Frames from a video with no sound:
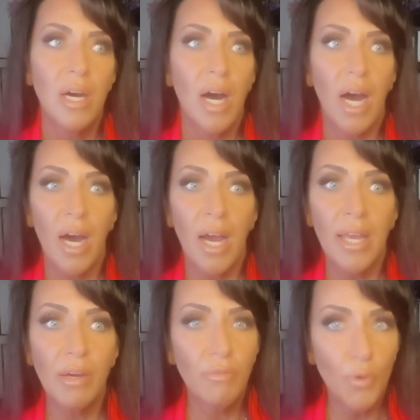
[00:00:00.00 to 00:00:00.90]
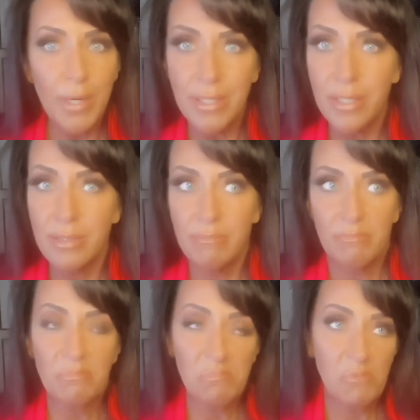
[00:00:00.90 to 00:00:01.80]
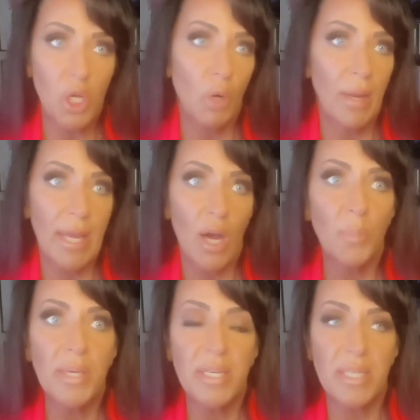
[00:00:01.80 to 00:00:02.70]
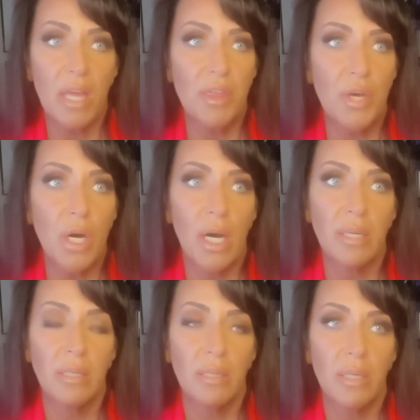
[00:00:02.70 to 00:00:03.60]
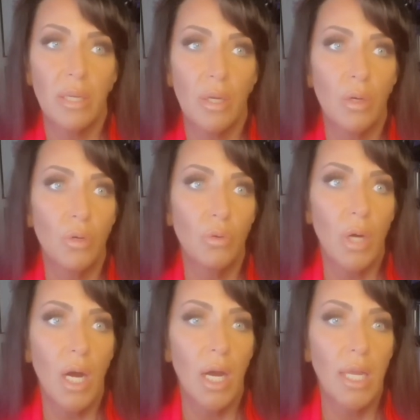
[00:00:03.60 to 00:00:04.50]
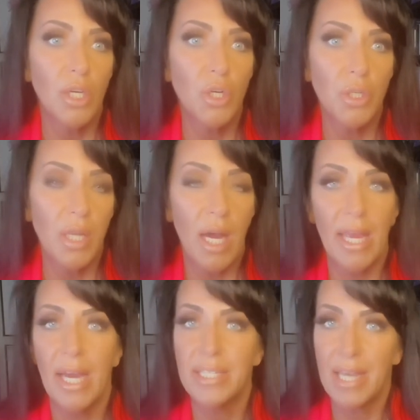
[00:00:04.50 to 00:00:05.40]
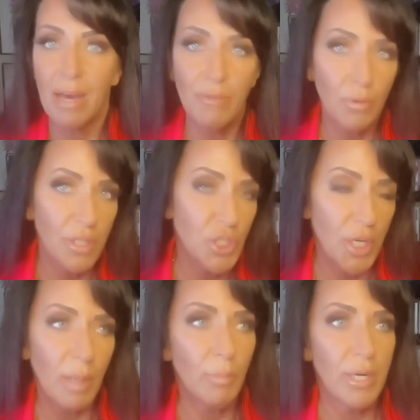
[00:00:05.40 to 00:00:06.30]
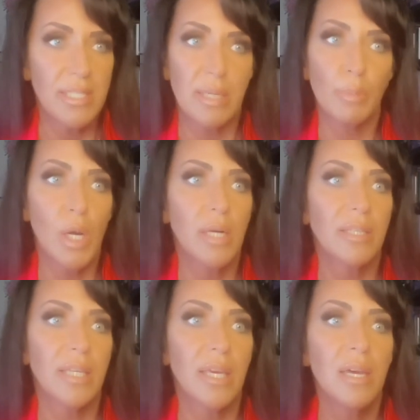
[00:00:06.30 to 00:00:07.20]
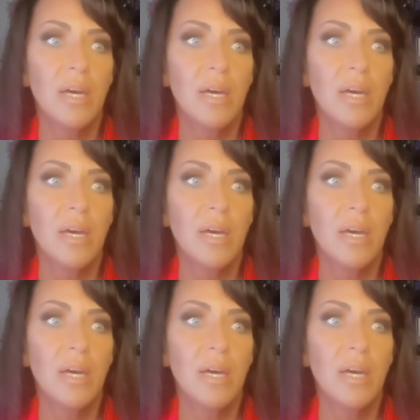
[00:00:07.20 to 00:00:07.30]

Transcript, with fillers: I avoided going out because I thought, you know, I had to have only chicken breast and broccoli.